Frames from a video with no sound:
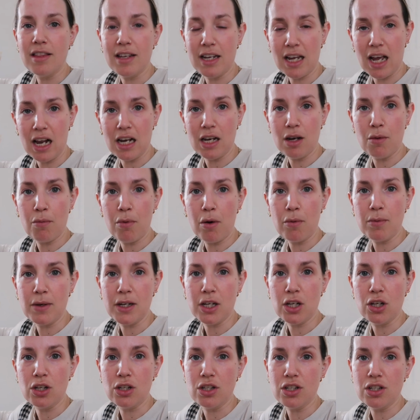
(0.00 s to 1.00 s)
I think Elliot probably
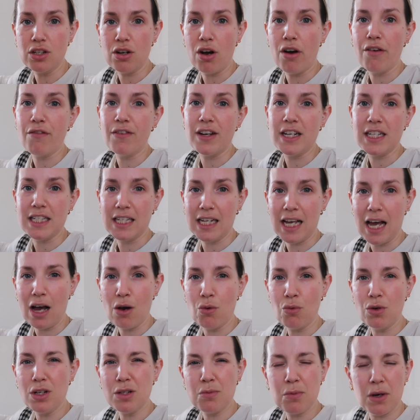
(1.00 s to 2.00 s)
could start facing
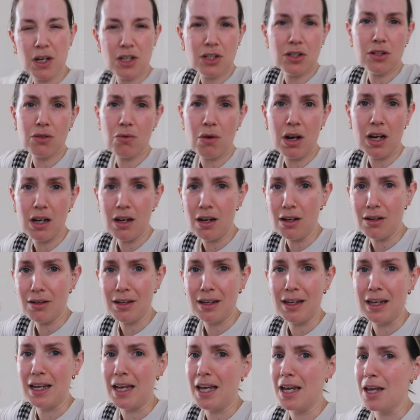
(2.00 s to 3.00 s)
outwards, but I just quite like
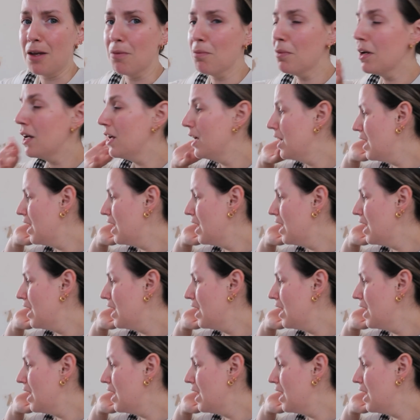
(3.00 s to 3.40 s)
looking at him.